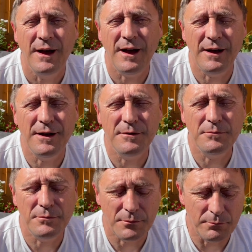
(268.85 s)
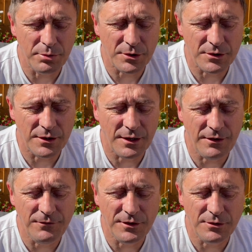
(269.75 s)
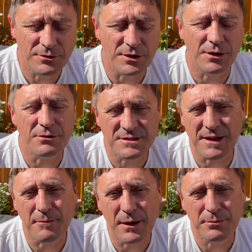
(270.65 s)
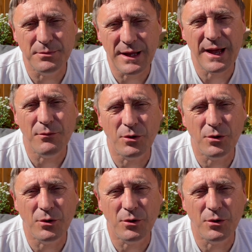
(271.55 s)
Um, but if you do go to ZapMap now,